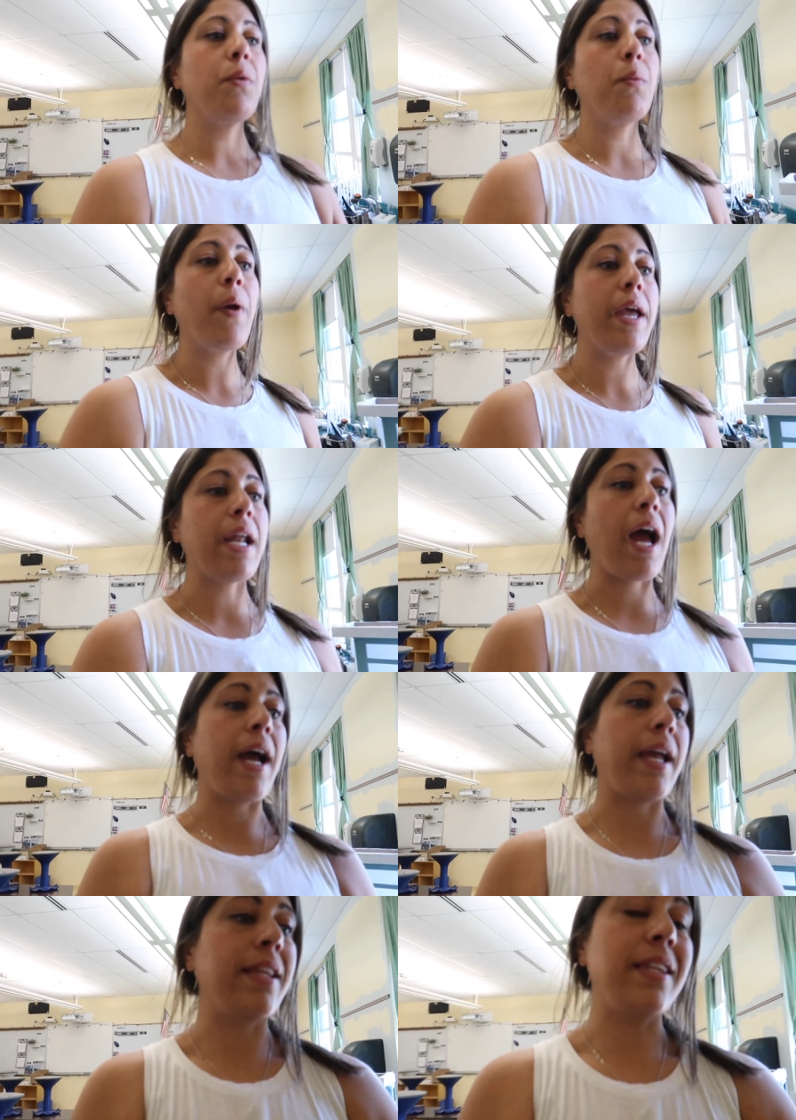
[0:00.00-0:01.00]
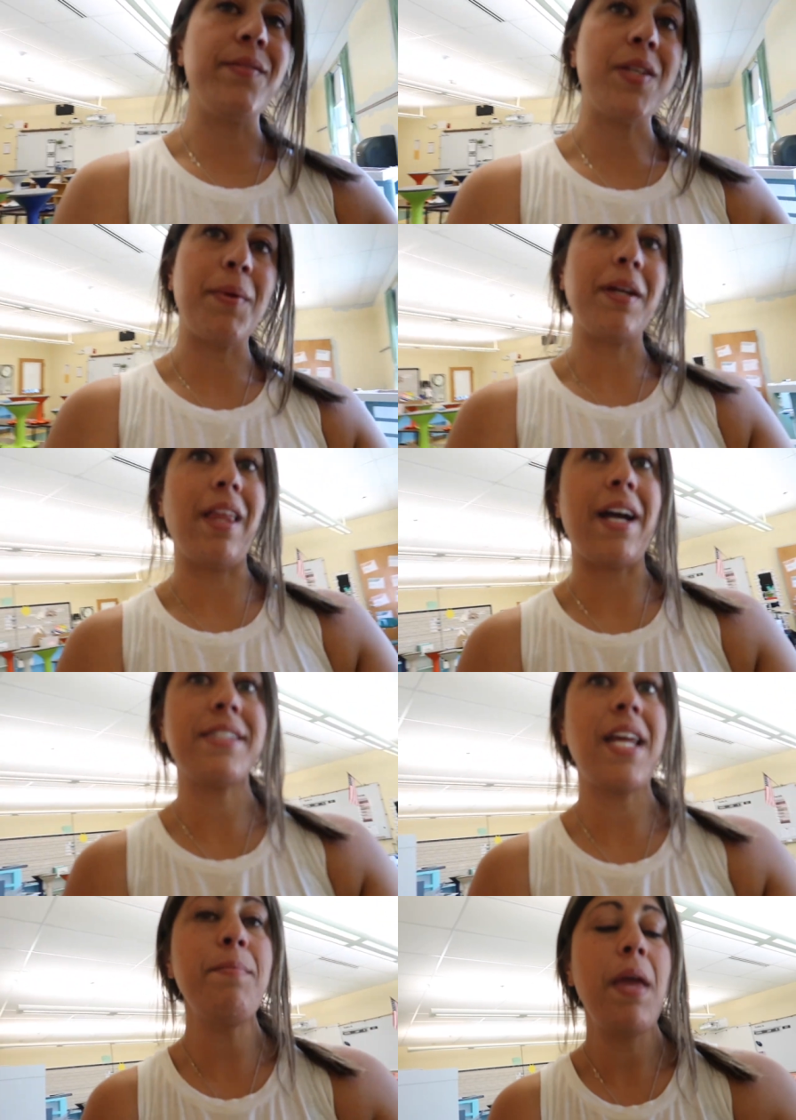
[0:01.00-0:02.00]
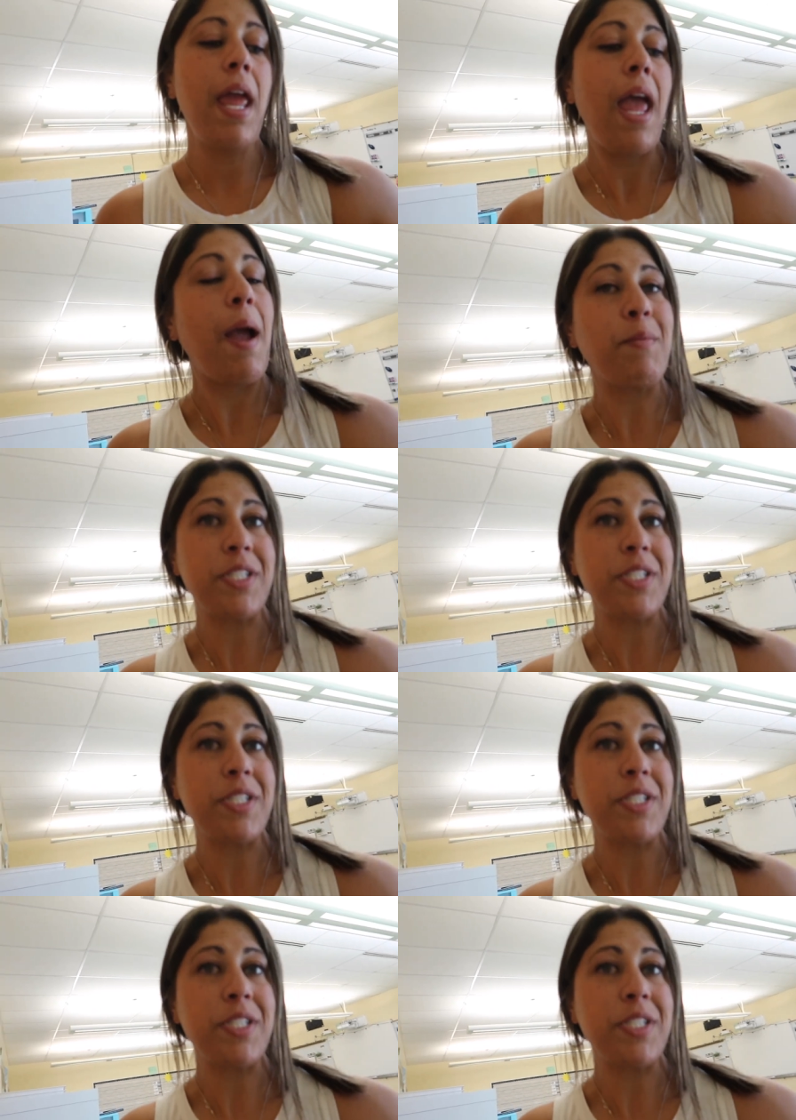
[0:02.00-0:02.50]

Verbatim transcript: when I lived up here last time, and